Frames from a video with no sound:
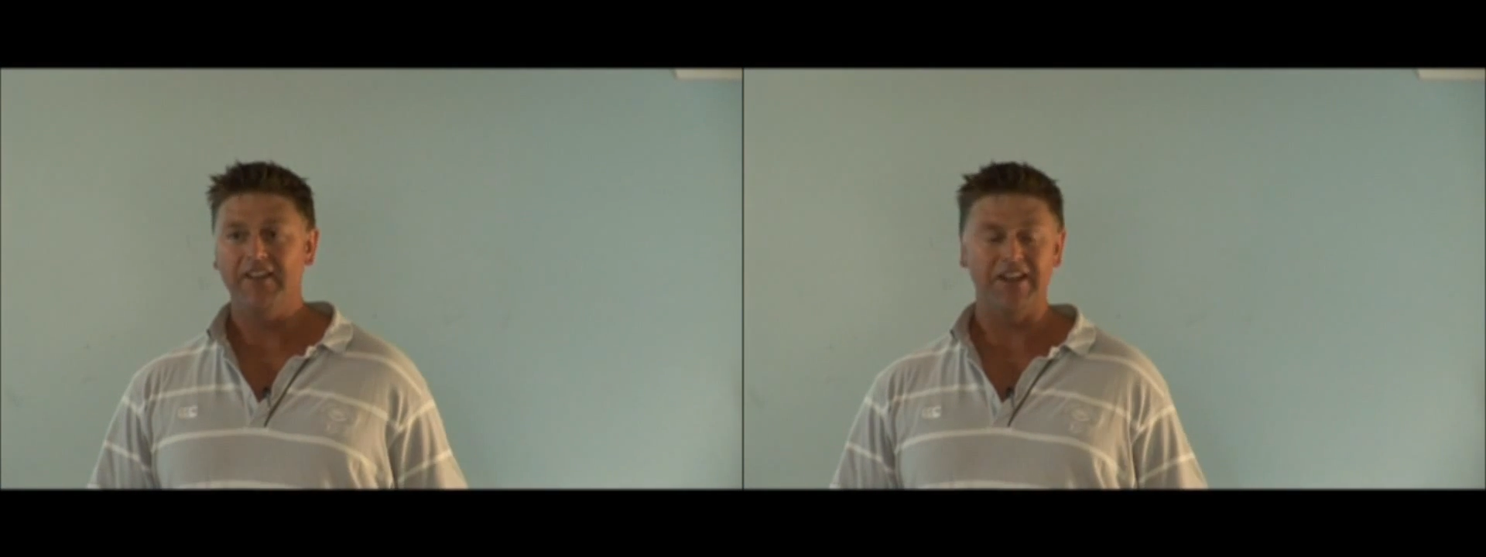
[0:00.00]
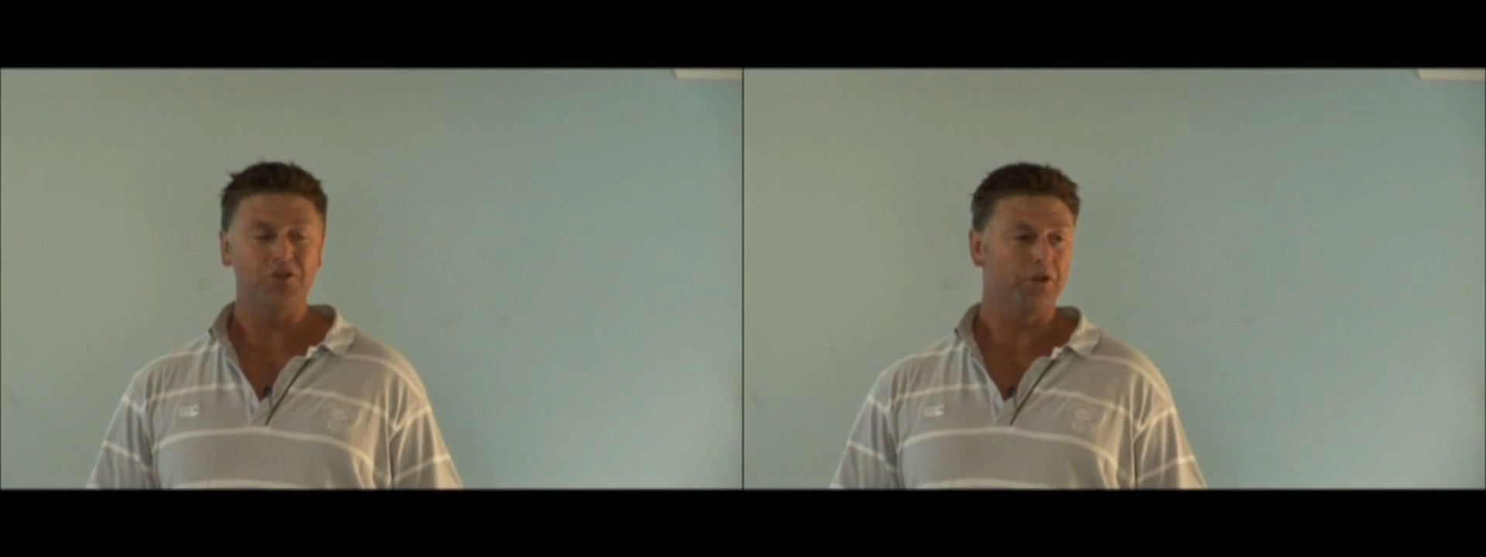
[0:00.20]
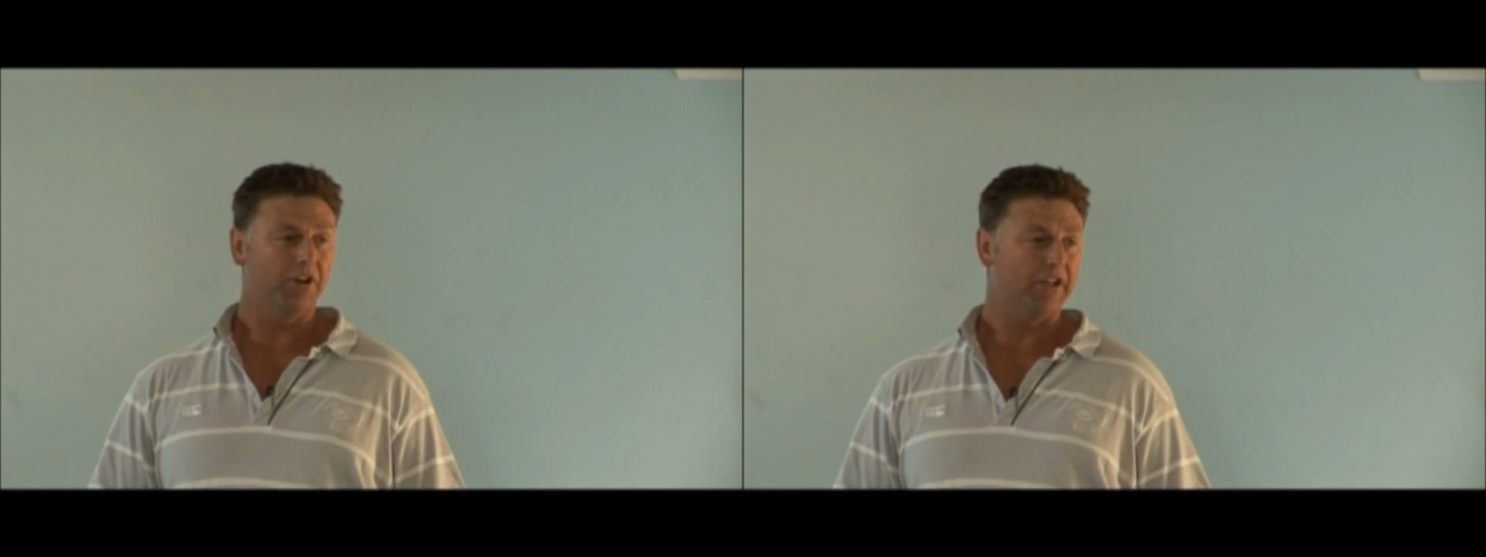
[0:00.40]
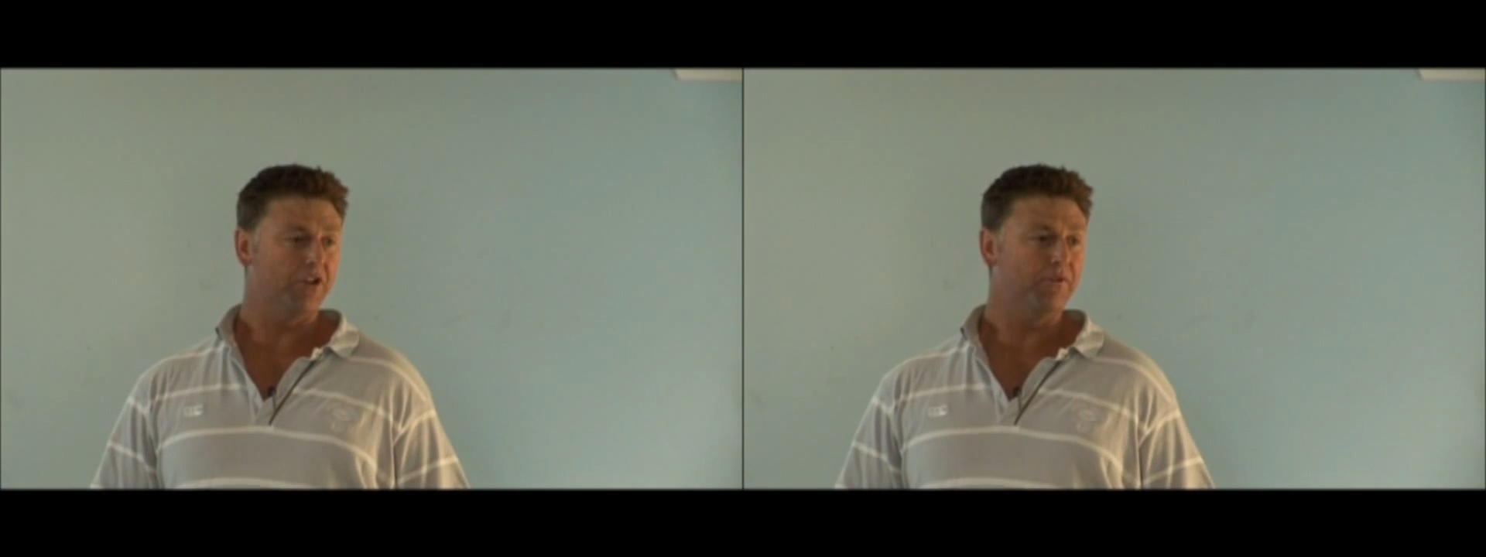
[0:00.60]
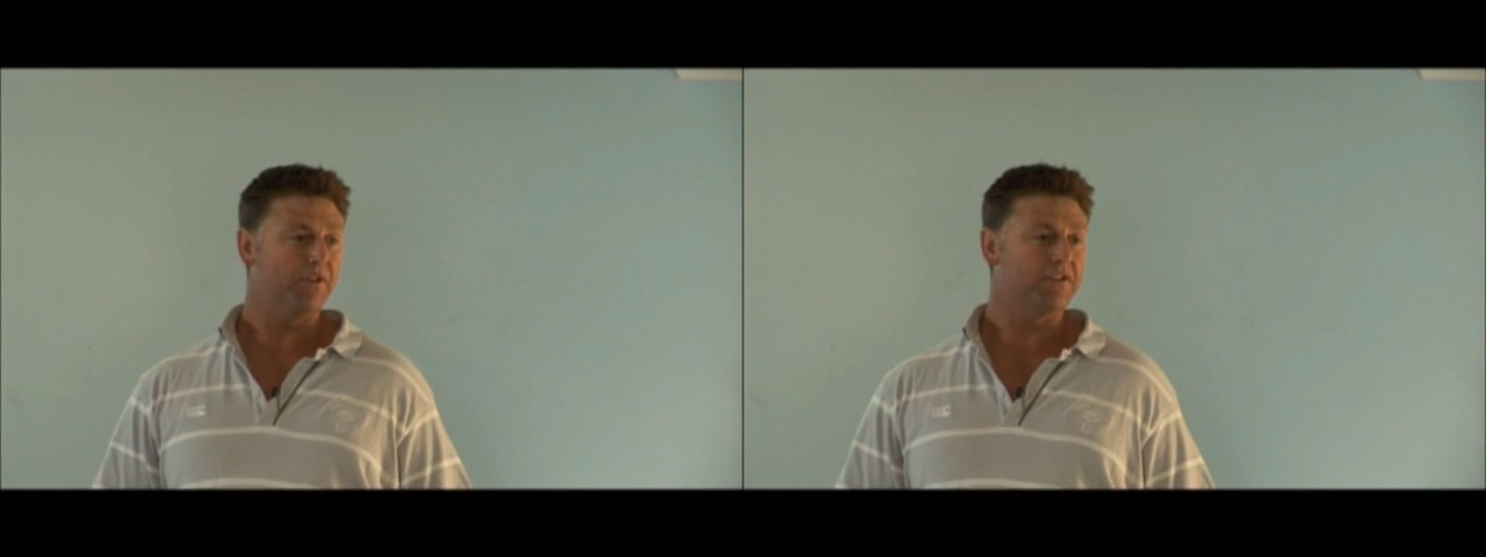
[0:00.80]
that's all you're allowed
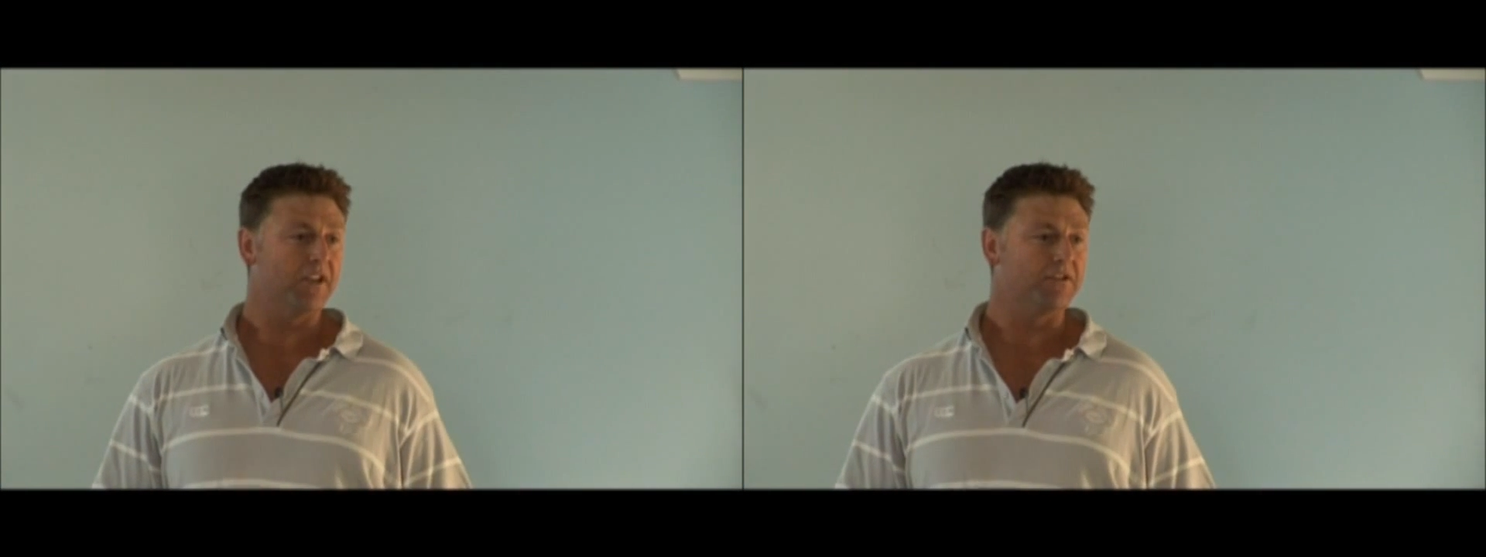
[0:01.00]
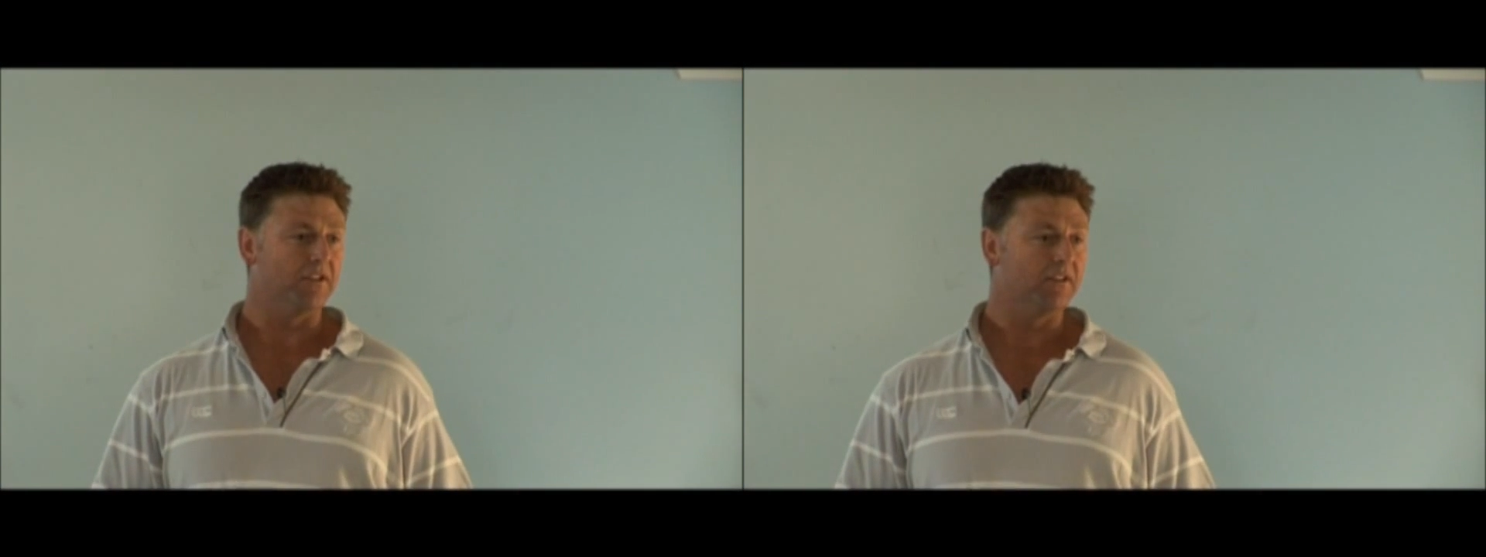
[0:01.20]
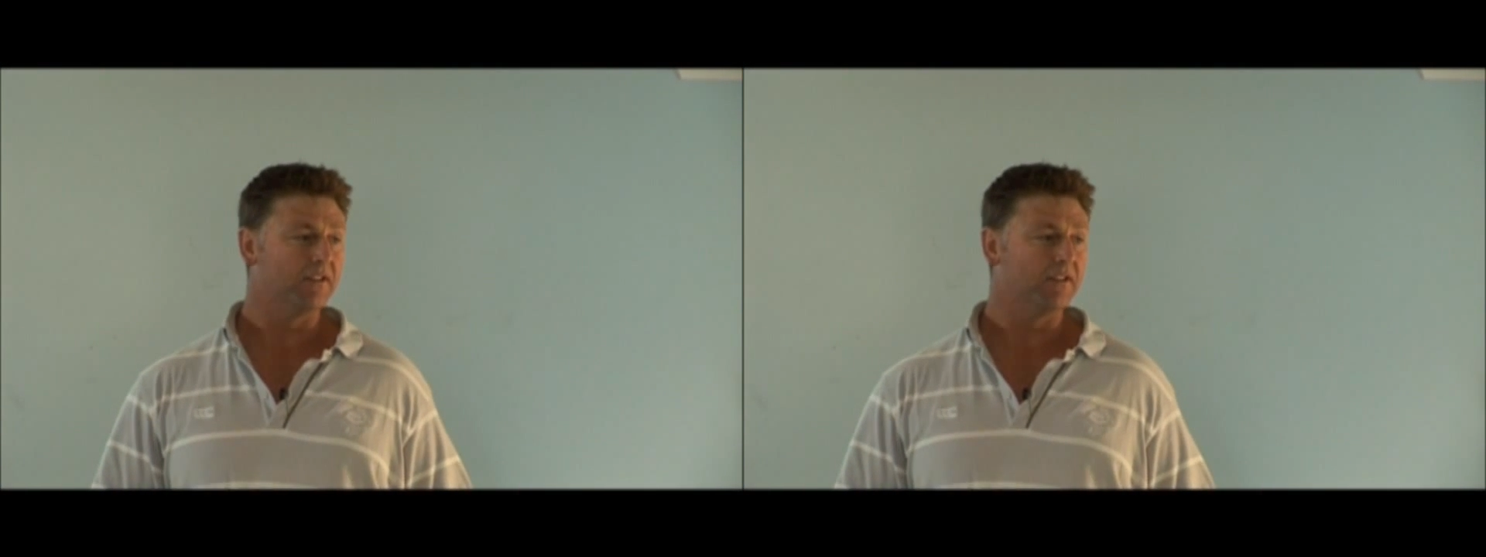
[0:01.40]
to do for the session.